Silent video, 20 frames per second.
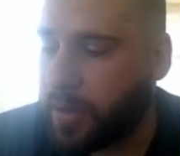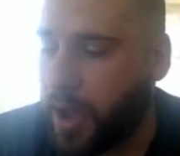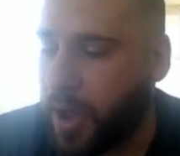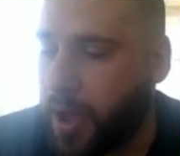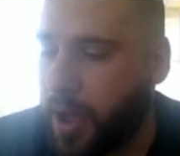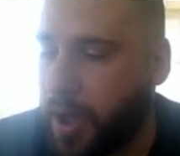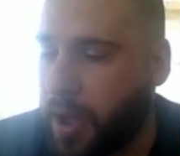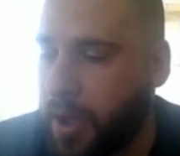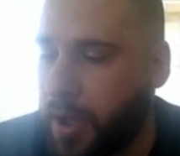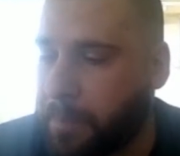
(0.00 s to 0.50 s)

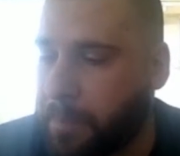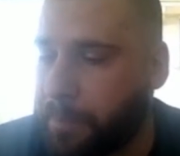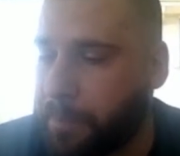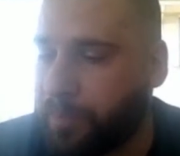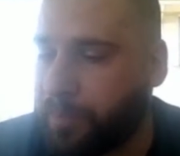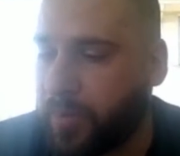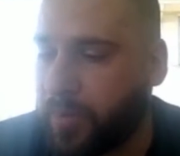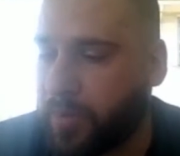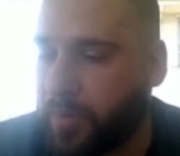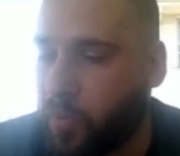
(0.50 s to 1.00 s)

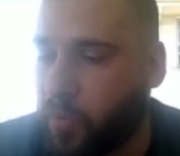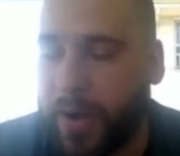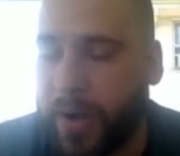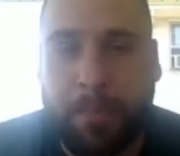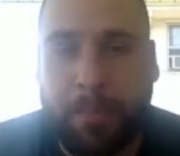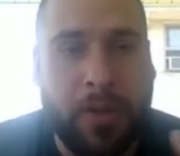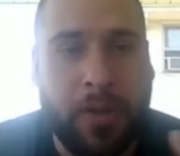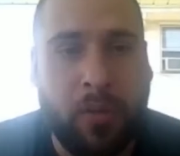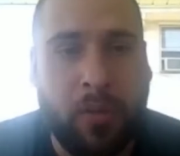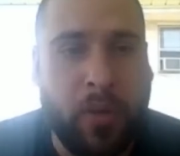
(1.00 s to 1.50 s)
when
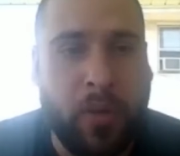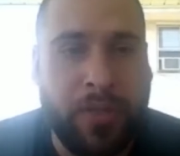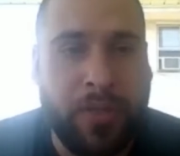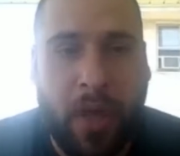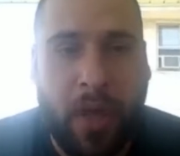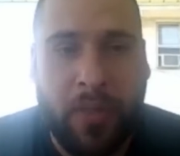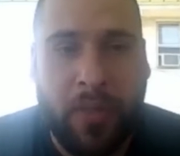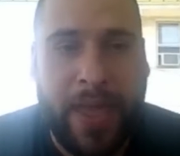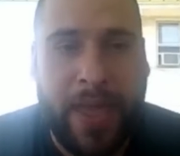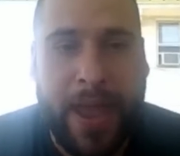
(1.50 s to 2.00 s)
I'm done with
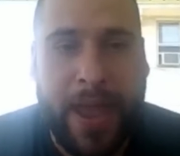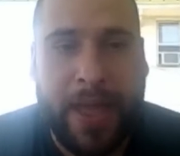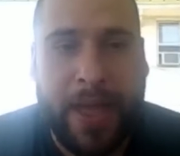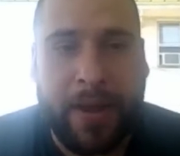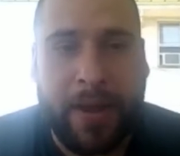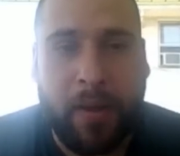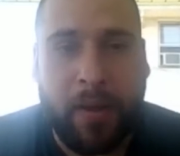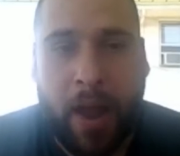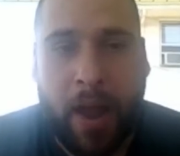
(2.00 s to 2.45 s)
all that,